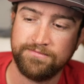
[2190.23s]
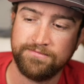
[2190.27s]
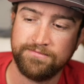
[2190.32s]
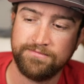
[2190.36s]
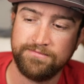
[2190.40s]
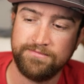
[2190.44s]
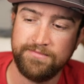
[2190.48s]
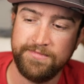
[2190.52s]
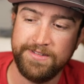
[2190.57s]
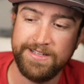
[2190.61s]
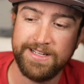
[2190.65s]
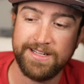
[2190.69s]

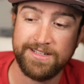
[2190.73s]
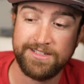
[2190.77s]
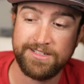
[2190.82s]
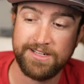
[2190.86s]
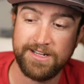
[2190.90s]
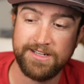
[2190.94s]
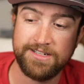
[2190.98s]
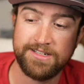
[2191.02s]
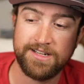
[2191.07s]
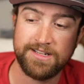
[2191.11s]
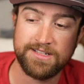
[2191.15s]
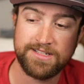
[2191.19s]
Yeah,
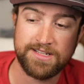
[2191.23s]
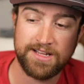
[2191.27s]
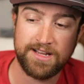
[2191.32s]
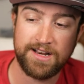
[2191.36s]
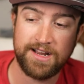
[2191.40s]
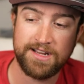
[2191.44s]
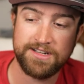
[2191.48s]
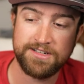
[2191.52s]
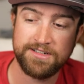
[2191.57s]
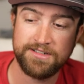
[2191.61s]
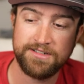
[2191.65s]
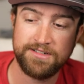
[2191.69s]
JJ said,
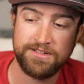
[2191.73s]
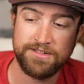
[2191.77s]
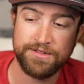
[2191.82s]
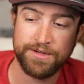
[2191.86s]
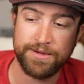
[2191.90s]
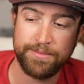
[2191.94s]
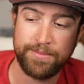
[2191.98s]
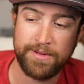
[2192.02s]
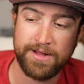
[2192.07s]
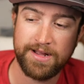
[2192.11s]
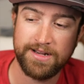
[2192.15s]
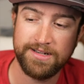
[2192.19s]
I should do a
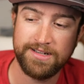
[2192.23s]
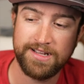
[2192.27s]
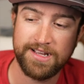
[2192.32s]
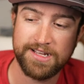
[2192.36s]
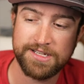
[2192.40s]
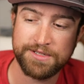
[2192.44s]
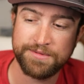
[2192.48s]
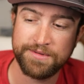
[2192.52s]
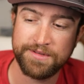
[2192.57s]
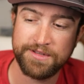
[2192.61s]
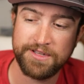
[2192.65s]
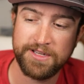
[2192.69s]

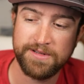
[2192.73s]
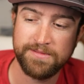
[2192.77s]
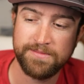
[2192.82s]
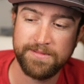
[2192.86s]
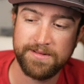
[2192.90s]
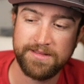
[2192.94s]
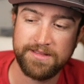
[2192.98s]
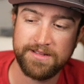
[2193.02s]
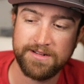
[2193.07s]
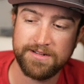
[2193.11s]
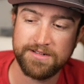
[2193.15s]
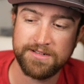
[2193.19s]
podcast with
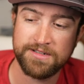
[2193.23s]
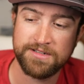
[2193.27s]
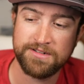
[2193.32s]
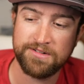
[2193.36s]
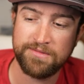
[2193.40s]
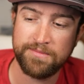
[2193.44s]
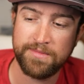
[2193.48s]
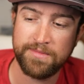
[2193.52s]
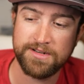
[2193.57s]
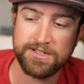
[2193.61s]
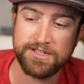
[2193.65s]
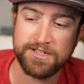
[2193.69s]
Huberman. There's so
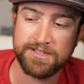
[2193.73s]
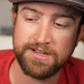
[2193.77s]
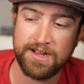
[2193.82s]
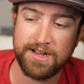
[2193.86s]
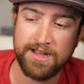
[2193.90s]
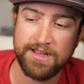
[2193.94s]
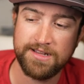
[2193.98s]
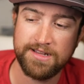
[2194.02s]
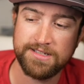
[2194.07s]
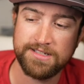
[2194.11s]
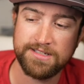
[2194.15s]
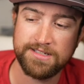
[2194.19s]
much
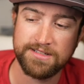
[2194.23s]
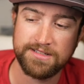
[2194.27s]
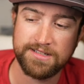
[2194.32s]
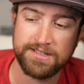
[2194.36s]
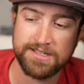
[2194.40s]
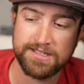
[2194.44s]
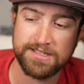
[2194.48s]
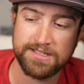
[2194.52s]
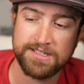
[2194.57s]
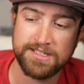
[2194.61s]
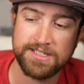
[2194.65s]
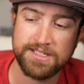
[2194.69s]
science that
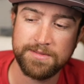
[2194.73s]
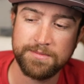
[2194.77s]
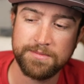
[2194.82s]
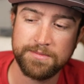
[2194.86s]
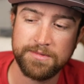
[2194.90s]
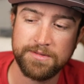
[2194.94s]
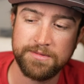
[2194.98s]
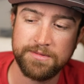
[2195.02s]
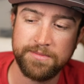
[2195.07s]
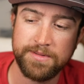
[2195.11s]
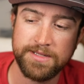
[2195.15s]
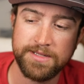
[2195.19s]
doesn't seem
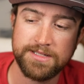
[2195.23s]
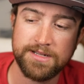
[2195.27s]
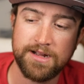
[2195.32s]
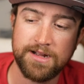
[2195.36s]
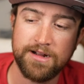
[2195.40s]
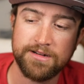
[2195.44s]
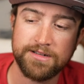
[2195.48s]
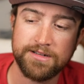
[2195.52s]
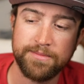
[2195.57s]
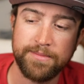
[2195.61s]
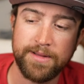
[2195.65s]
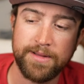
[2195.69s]
to be
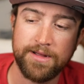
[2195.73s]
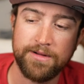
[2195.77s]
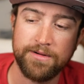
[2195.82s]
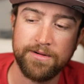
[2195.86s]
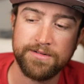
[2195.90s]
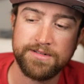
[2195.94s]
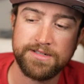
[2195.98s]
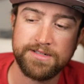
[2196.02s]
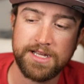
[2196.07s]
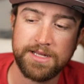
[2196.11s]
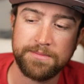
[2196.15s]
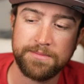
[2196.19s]
talked about or
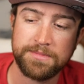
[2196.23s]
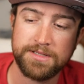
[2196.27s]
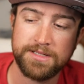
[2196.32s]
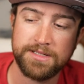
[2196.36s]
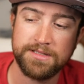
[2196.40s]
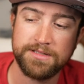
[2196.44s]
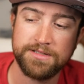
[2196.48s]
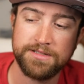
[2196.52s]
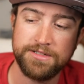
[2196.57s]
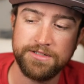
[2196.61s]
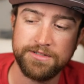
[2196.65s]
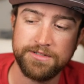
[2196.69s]
taped
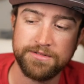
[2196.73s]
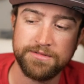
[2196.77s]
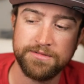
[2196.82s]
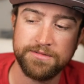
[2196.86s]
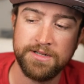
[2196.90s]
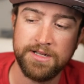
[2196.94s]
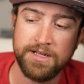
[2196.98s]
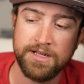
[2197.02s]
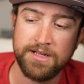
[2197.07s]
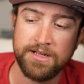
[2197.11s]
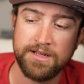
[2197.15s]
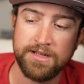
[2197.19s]
into
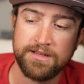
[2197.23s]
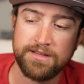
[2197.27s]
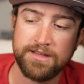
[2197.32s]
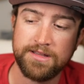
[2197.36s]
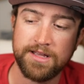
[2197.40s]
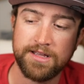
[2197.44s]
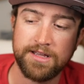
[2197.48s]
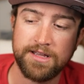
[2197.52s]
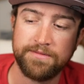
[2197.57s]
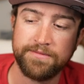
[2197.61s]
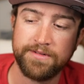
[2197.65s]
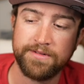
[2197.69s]

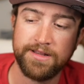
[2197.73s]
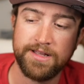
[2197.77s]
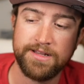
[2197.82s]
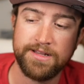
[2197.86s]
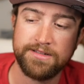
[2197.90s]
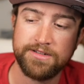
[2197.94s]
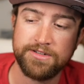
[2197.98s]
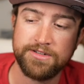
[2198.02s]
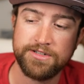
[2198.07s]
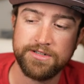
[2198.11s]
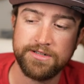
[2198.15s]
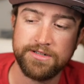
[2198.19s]
that can relate
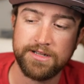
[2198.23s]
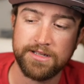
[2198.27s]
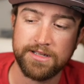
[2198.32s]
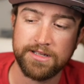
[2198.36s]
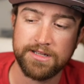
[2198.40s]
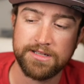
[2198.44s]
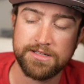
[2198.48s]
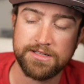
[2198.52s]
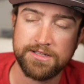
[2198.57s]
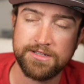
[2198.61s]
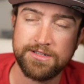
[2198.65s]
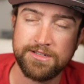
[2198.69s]
to shooting.
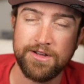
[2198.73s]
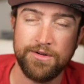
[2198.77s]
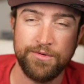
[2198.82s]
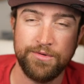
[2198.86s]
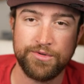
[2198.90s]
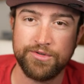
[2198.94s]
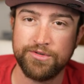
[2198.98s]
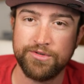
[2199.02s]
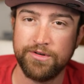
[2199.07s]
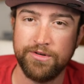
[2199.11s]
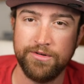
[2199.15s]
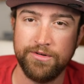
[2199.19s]
It's so
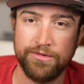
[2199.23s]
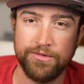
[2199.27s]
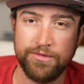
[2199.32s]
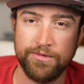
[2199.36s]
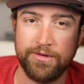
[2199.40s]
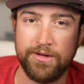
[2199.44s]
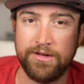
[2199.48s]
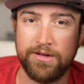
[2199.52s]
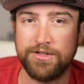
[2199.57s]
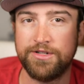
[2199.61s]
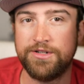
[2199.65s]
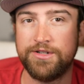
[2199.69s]
true.
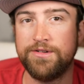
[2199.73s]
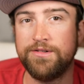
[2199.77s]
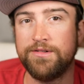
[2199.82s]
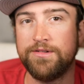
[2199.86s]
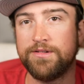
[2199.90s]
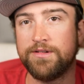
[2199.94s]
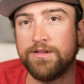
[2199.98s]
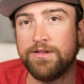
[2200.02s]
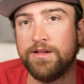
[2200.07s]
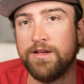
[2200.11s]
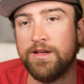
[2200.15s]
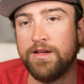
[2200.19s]

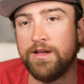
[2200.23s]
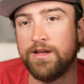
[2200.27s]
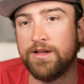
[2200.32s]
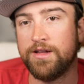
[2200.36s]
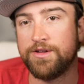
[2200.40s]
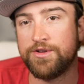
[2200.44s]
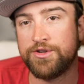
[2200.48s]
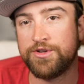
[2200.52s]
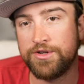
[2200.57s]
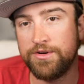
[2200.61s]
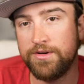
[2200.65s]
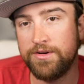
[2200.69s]

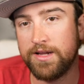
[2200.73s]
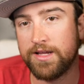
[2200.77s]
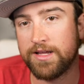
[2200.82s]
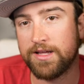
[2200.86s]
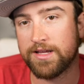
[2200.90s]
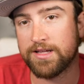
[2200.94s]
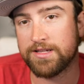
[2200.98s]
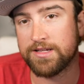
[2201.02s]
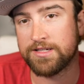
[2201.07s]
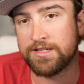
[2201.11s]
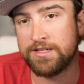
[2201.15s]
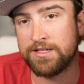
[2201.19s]
Shooting
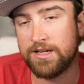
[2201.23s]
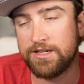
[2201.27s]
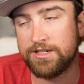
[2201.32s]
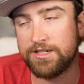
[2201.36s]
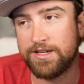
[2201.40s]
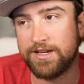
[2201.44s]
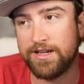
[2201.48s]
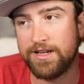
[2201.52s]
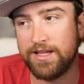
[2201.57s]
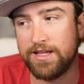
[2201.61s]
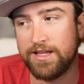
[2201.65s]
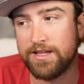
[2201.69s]
is such
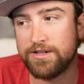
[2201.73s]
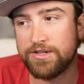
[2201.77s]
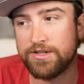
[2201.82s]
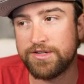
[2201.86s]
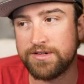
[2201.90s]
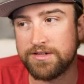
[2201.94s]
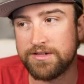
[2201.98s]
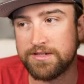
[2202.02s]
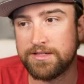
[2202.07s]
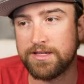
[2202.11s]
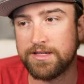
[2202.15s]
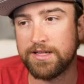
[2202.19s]
an
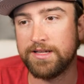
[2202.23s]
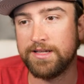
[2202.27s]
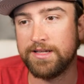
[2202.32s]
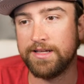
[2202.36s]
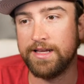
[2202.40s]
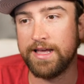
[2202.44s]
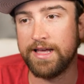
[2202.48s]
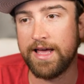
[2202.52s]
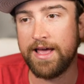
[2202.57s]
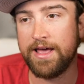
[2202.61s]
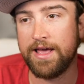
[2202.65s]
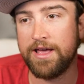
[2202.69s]
interesting
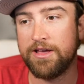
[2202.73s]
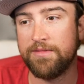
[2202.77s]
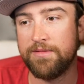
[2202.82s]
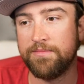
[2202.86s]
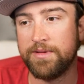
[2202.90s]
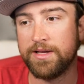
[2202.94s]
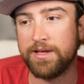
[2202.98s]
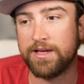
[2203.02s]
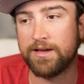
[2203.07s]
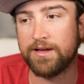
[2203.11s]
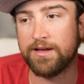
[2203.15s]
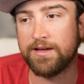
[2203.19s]
game
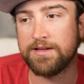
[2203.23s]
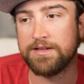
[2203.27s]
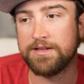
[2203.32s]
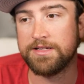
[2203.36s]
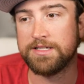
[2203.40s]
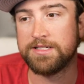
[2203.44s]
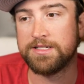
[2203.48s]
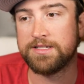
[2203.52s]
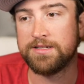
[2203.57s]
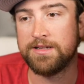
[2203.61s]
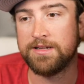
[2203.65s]
because